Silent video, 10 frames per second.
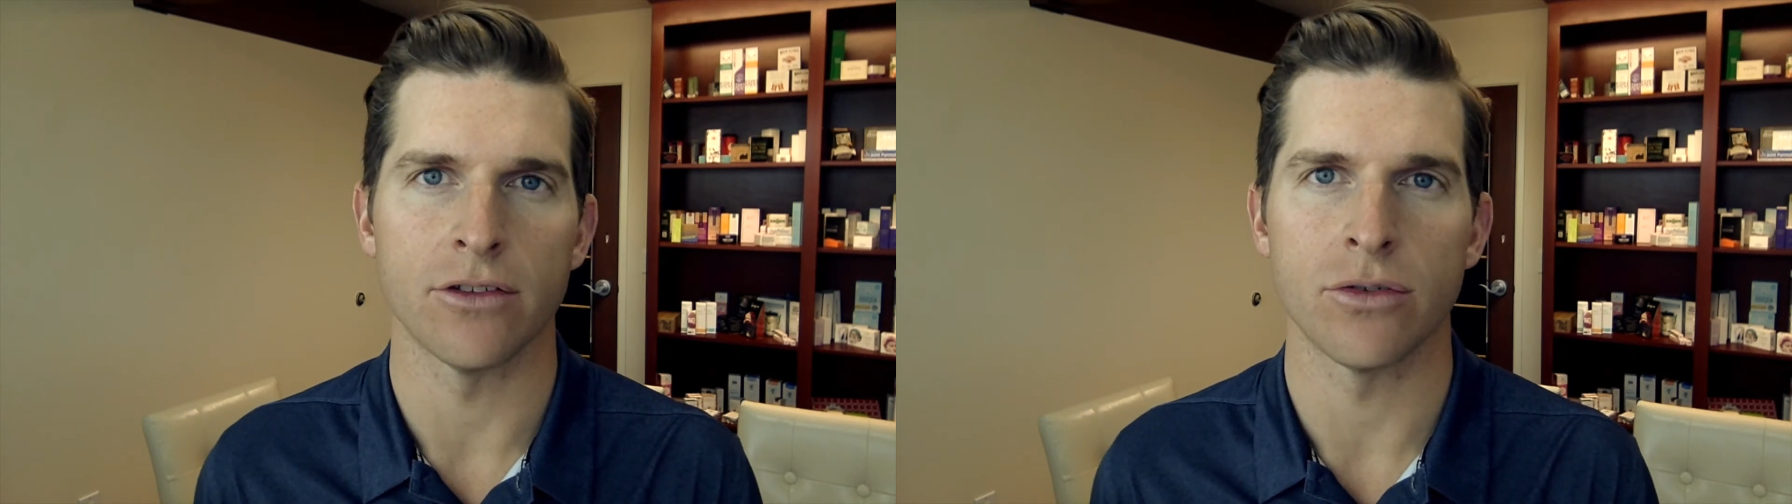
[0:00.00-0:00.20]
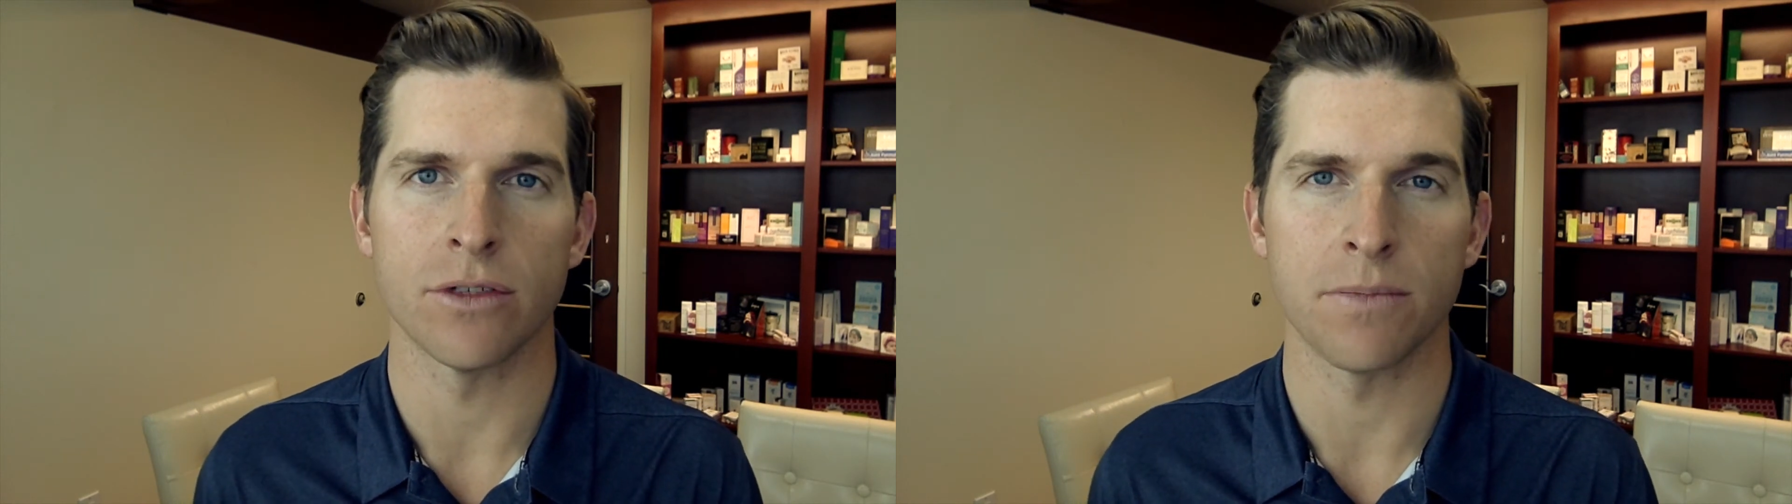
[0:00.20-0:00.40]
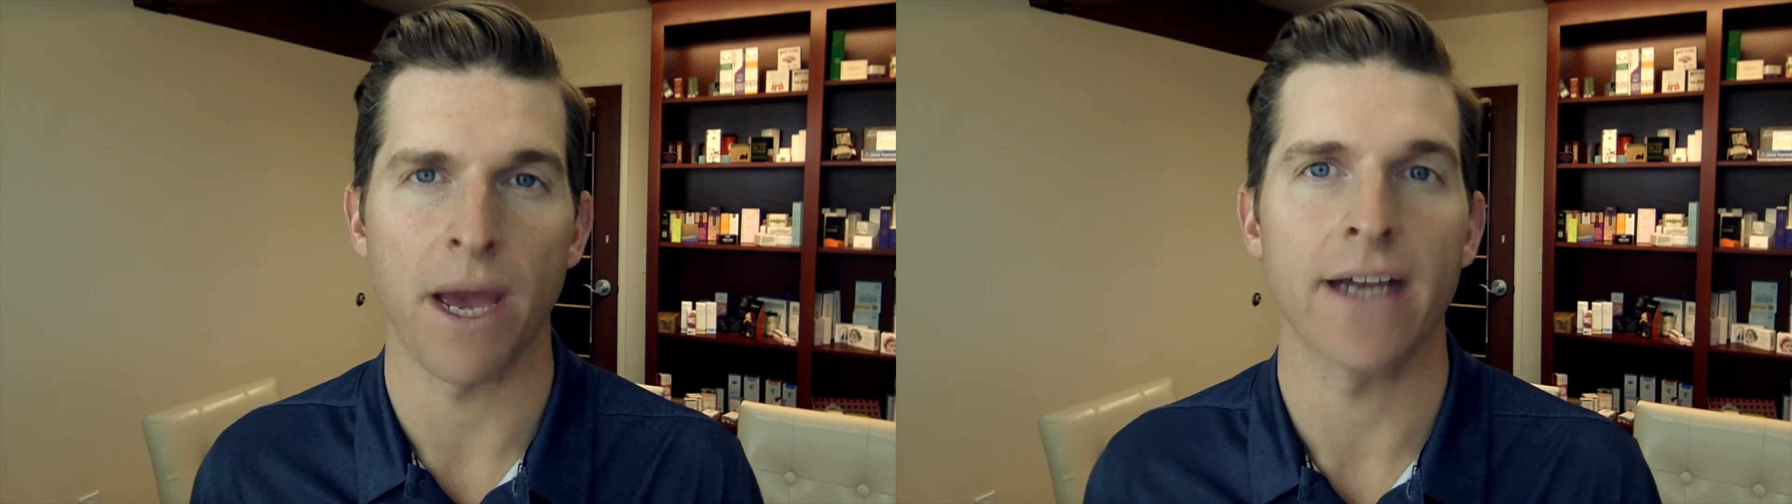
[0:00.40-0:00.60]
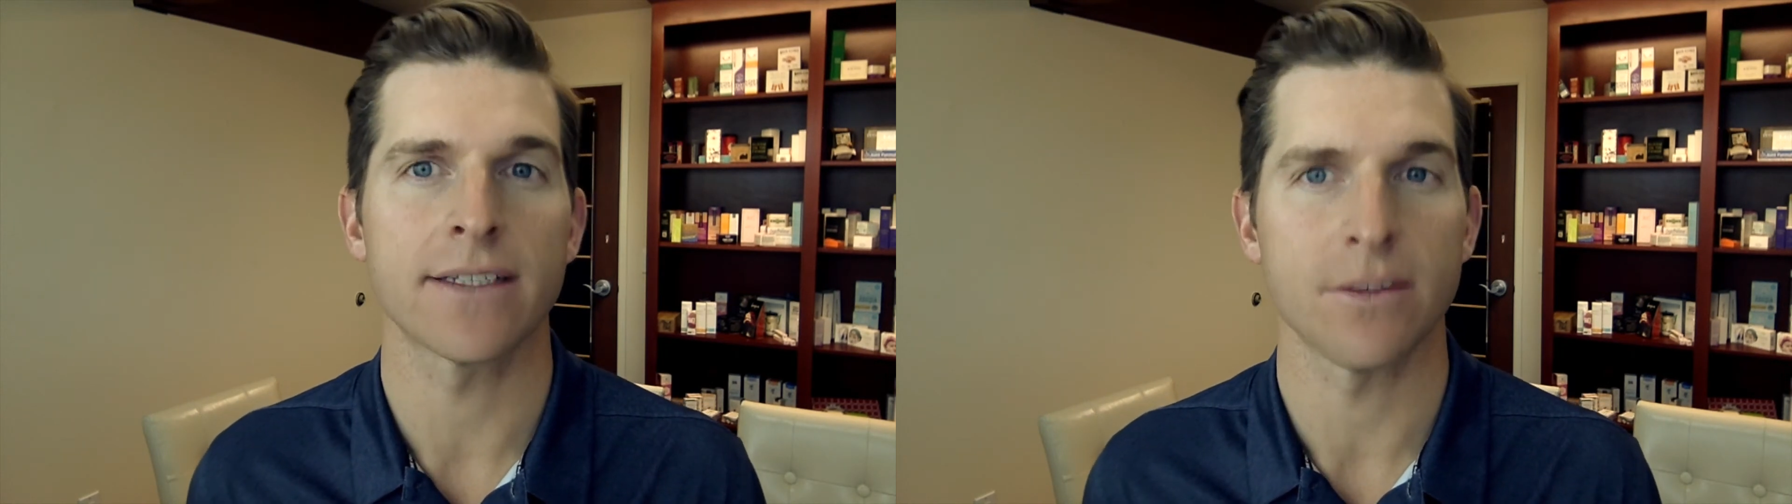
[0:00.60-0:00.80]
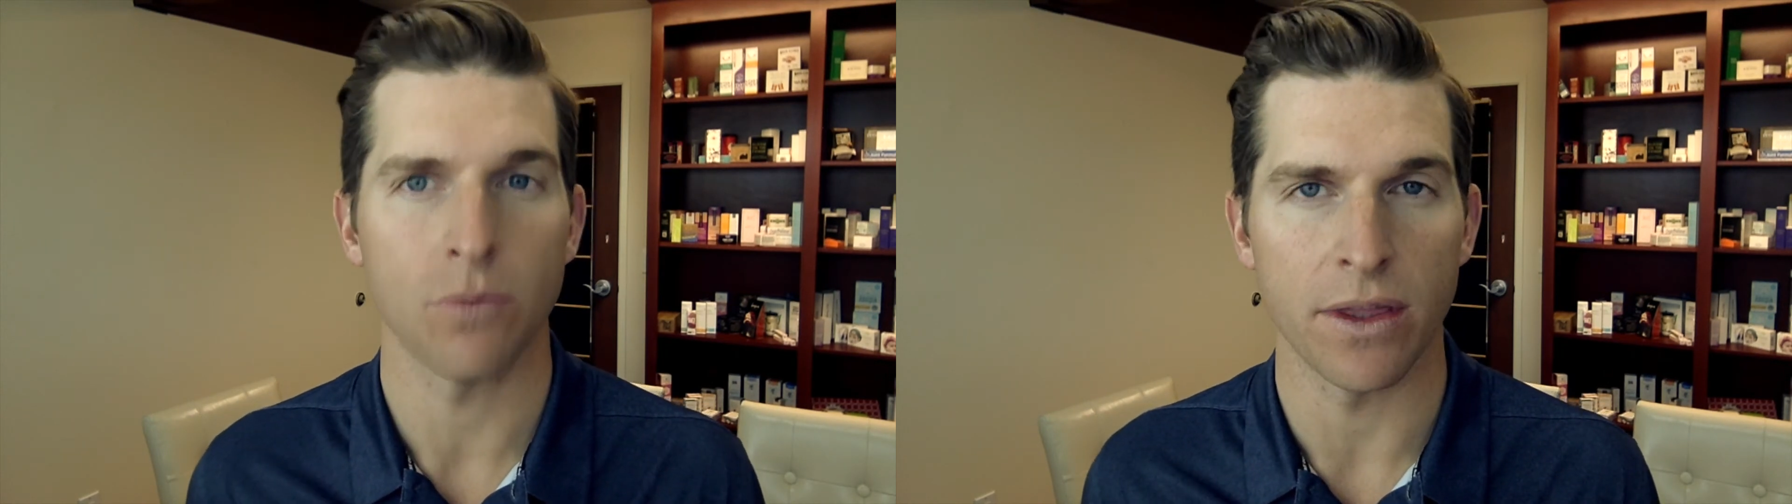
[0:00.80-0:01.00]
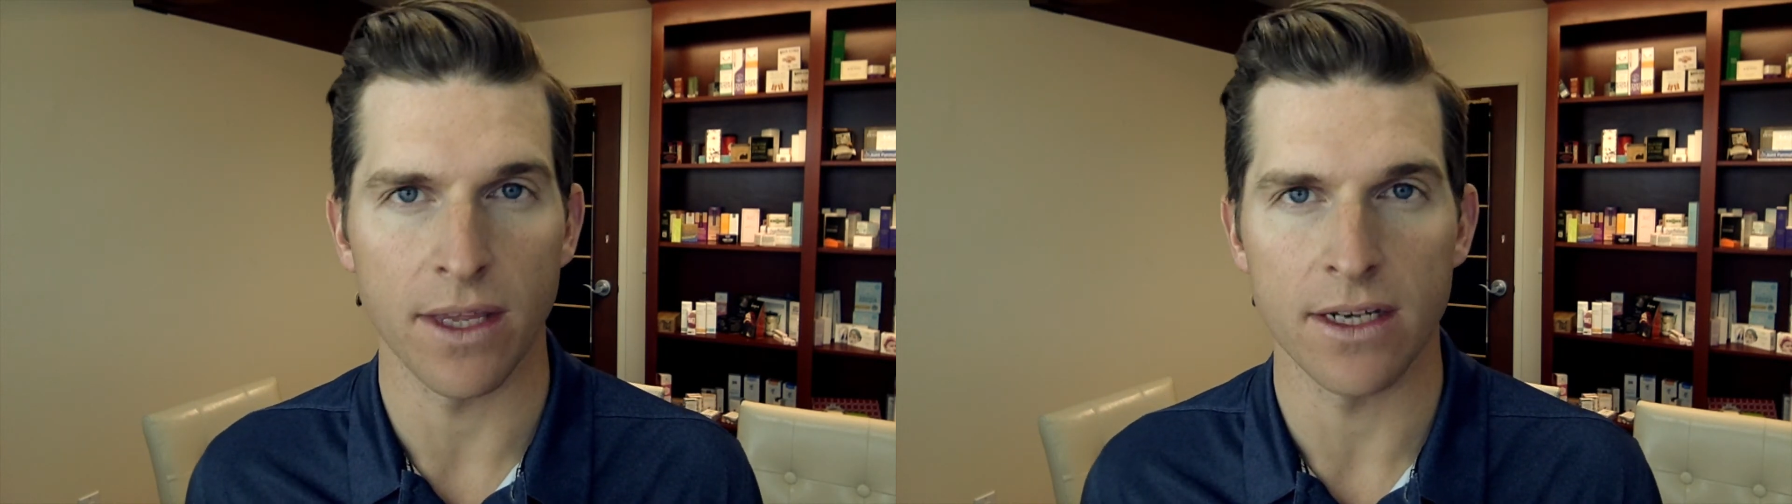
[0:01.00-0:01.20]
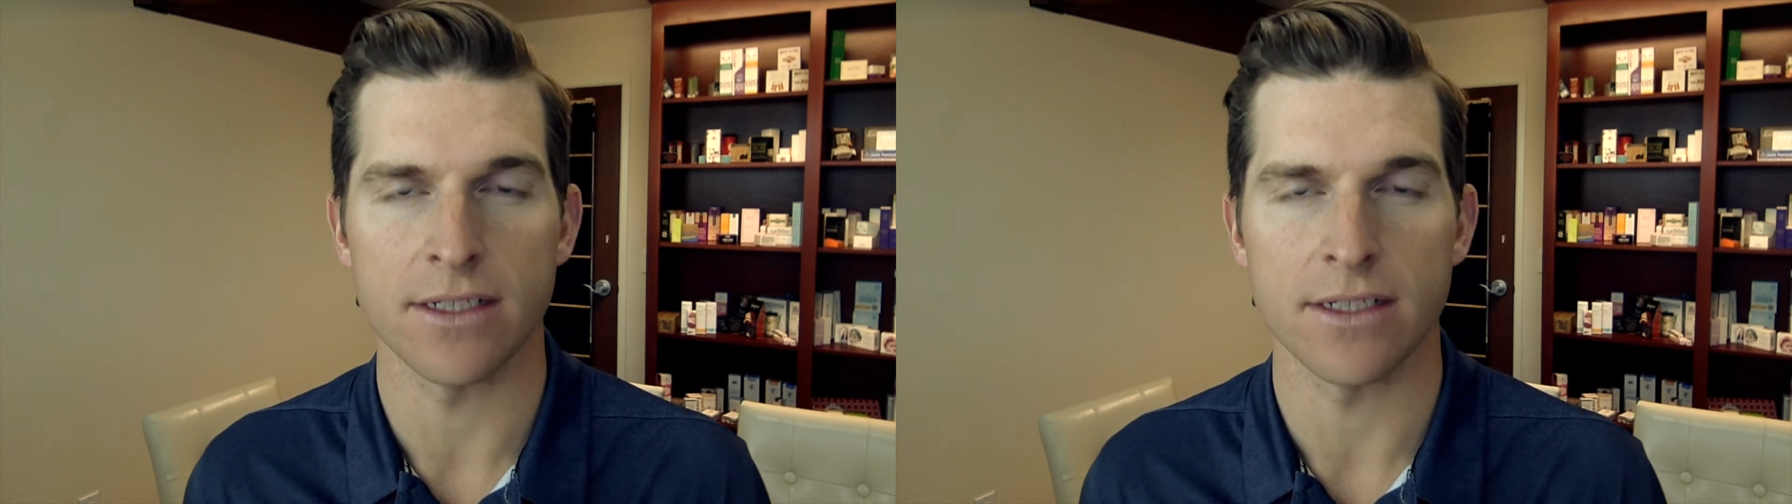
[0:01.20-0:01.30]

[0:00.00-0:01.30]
to expect within